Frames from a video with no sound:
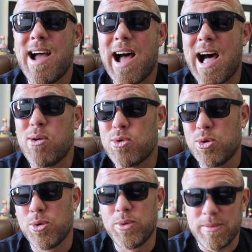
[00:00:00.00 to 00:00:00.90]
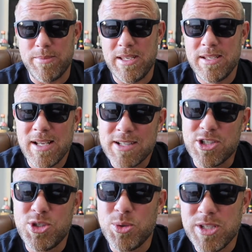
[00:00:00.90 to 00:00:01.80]
how cool would it be
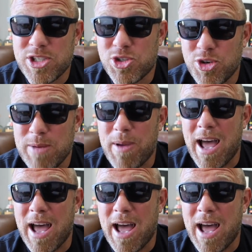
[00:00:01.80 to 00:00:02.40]
to do this trip